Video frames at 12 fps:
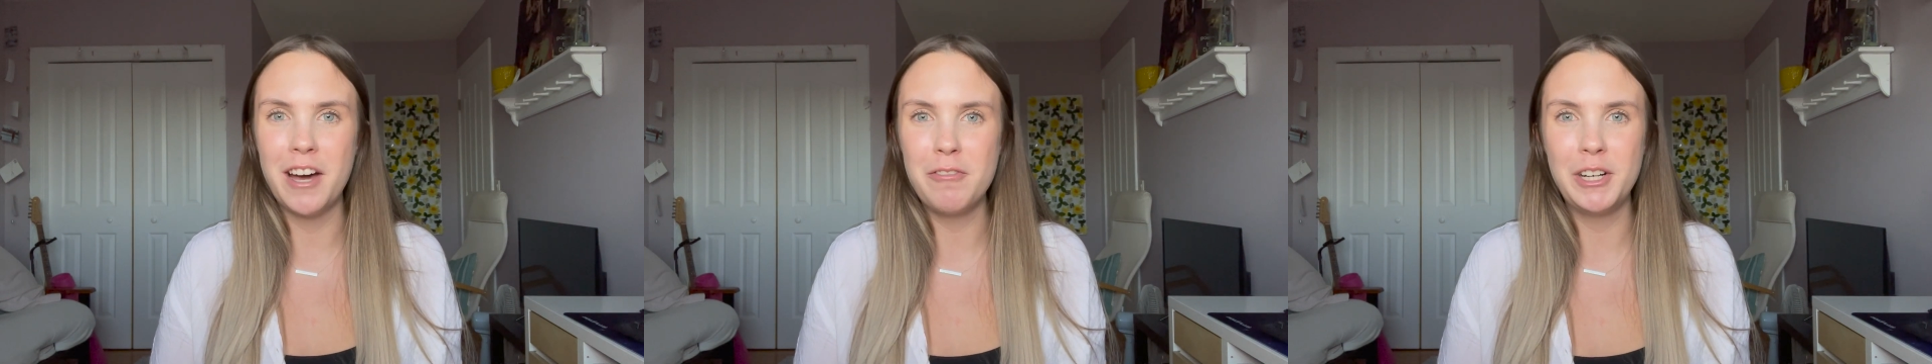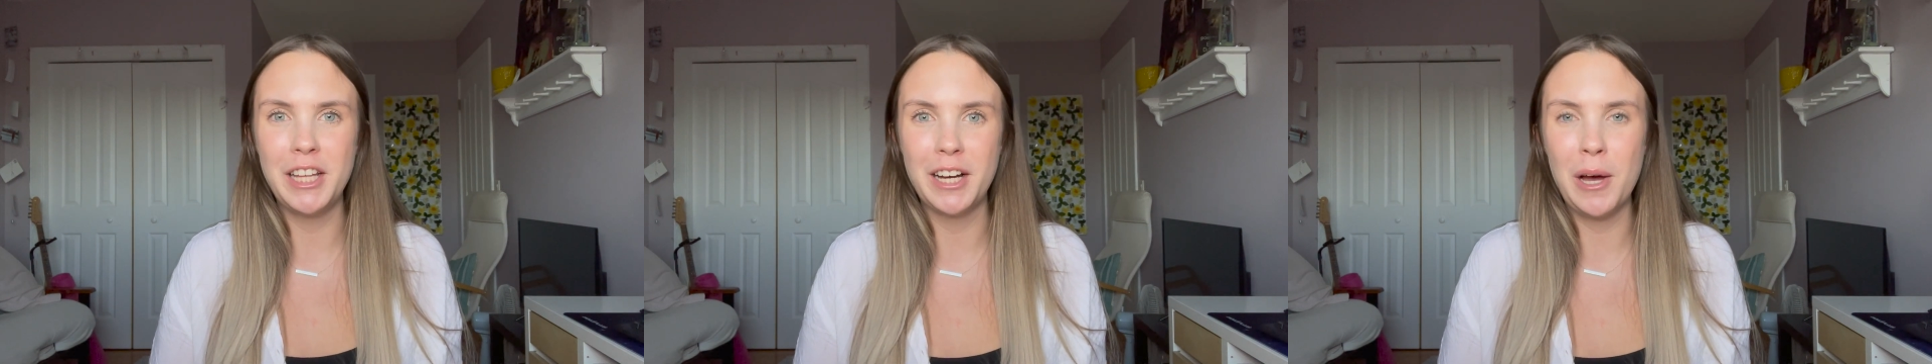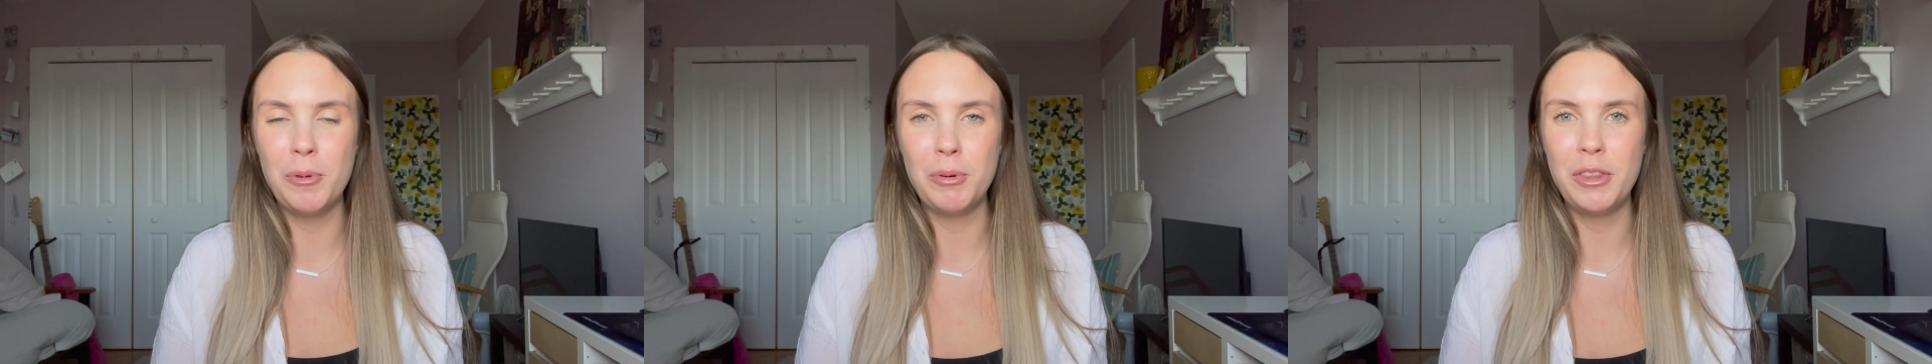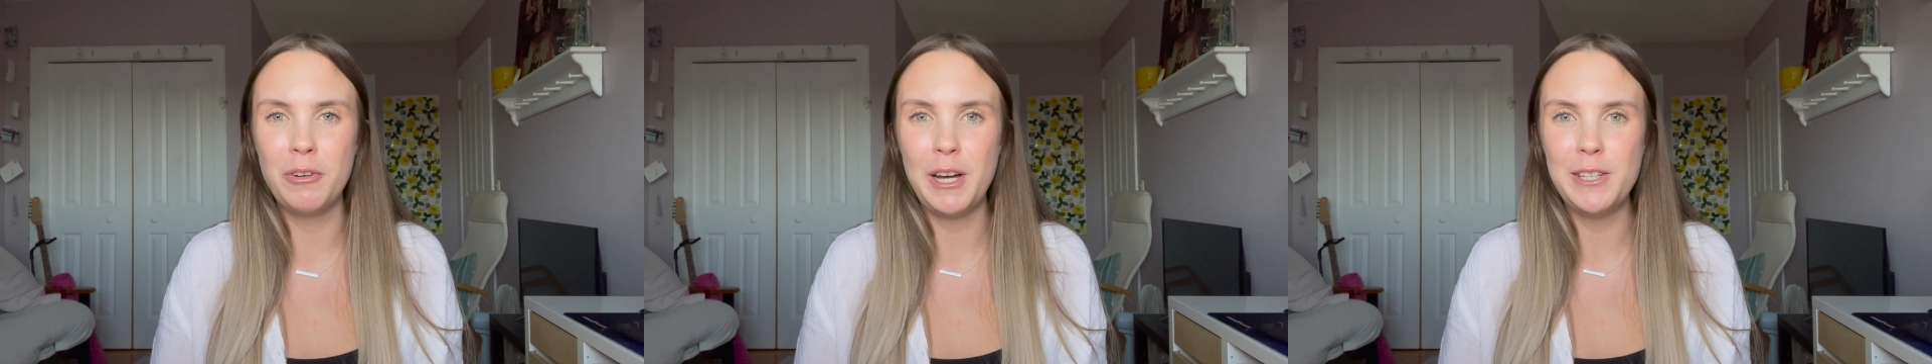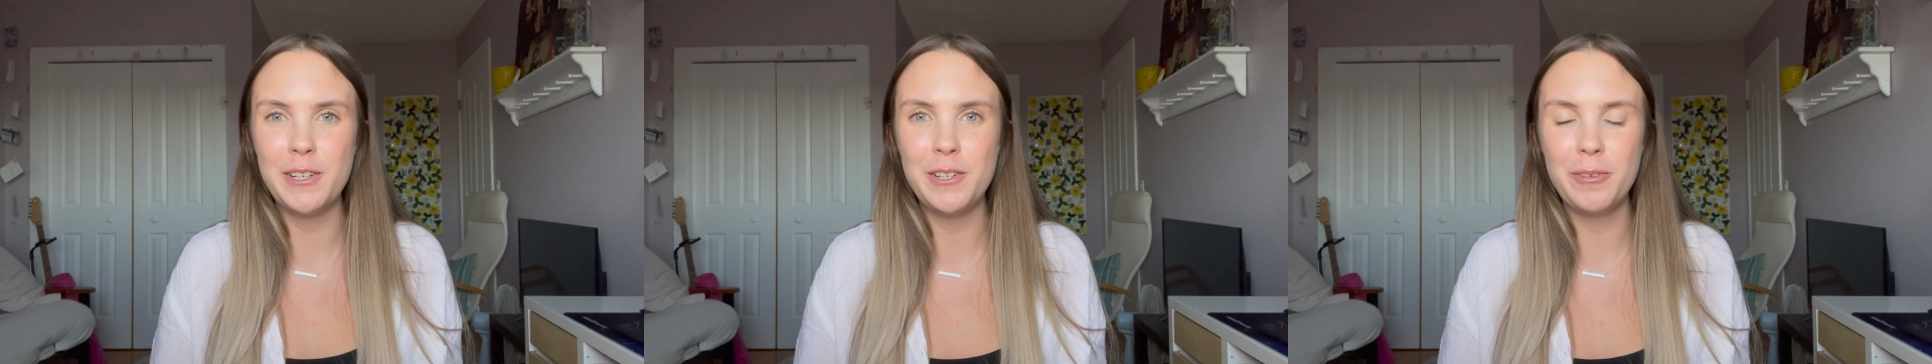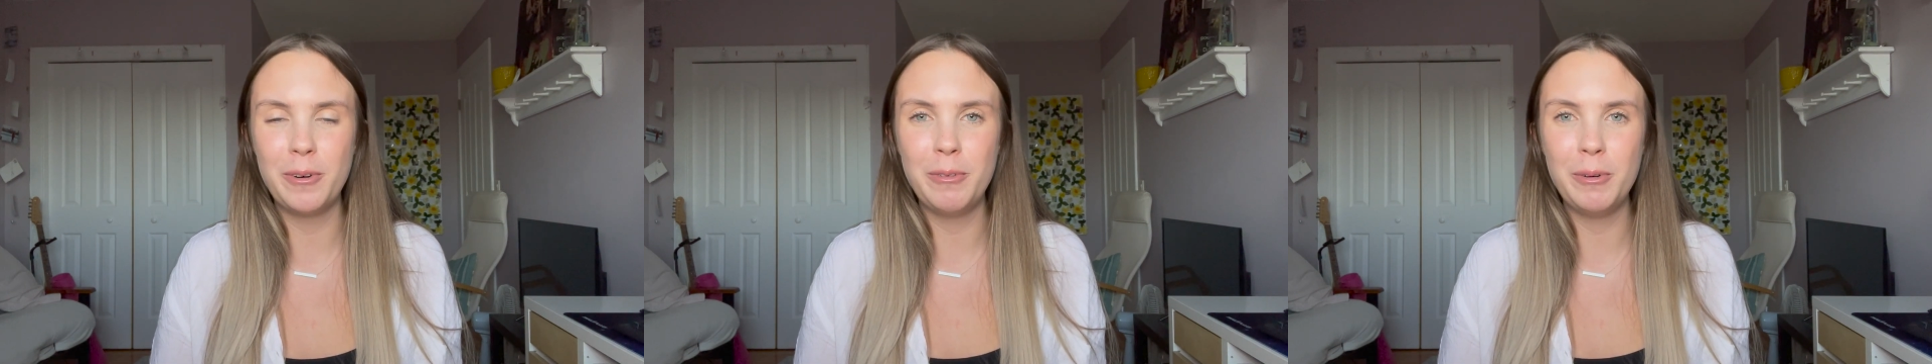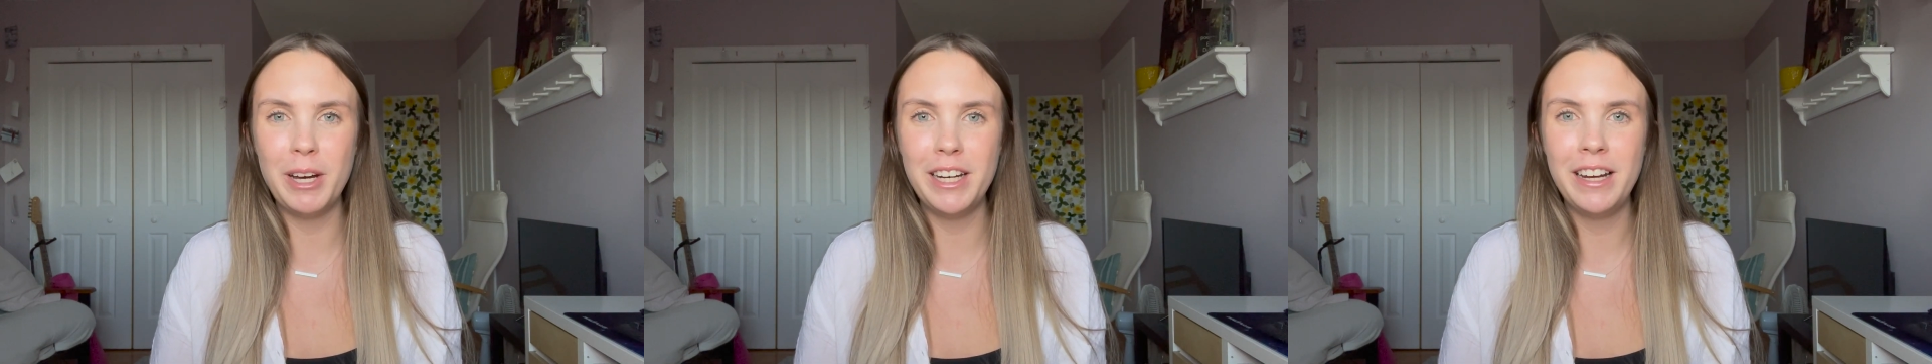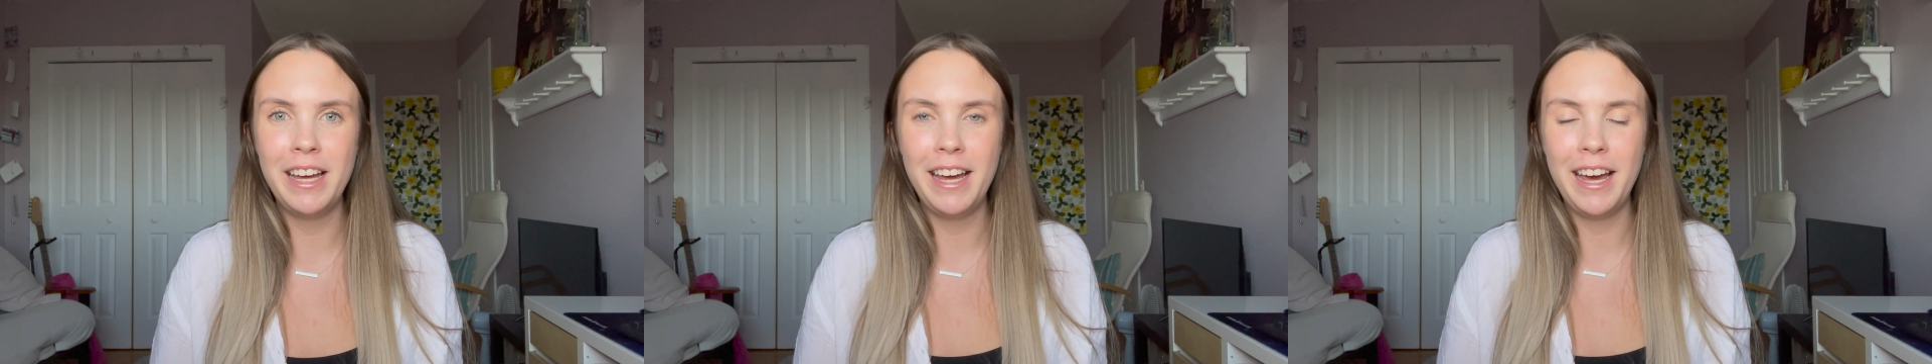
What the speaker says: cover that comes with the razors when we went,